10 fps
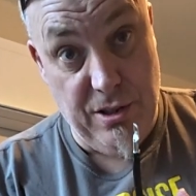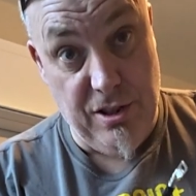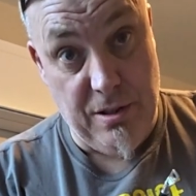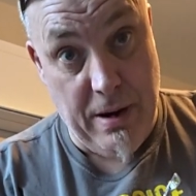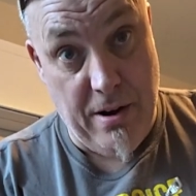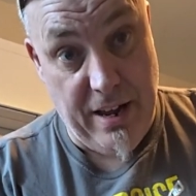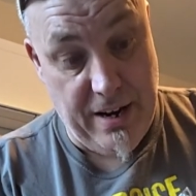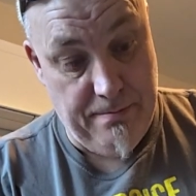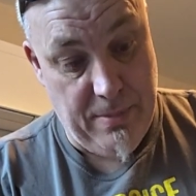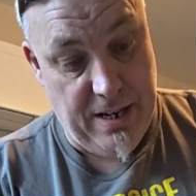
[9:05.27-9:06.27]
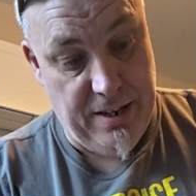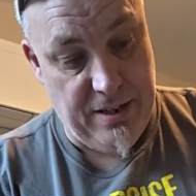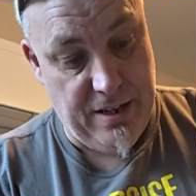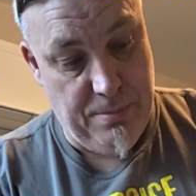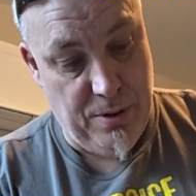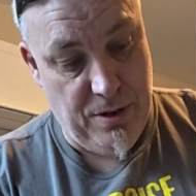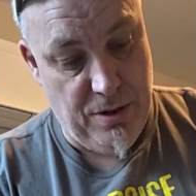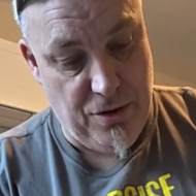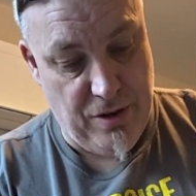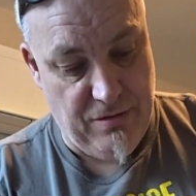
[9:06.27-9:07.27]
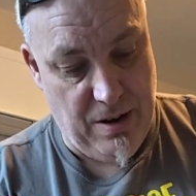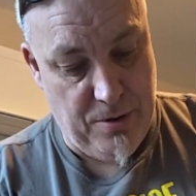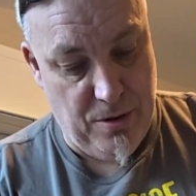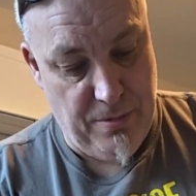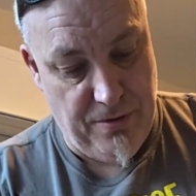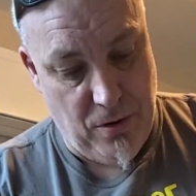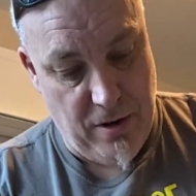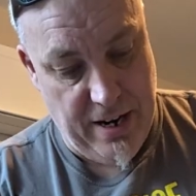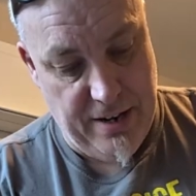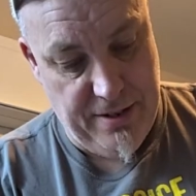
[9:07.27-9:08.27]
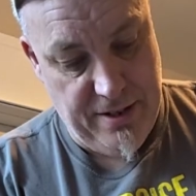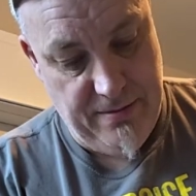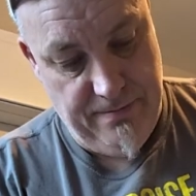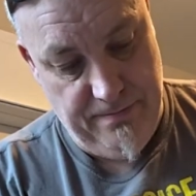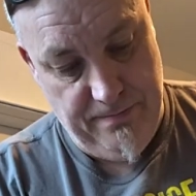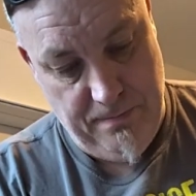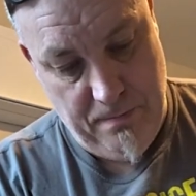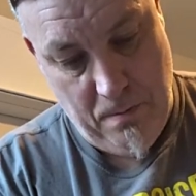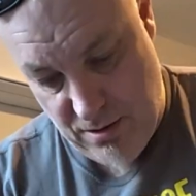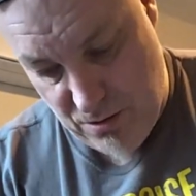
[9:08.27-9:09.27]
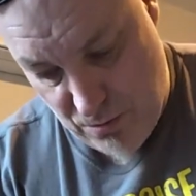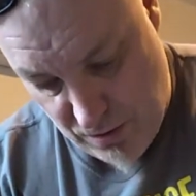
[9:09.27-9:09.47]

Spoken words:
you need to bear that in mind and put your shrink wrap on beforehand. There's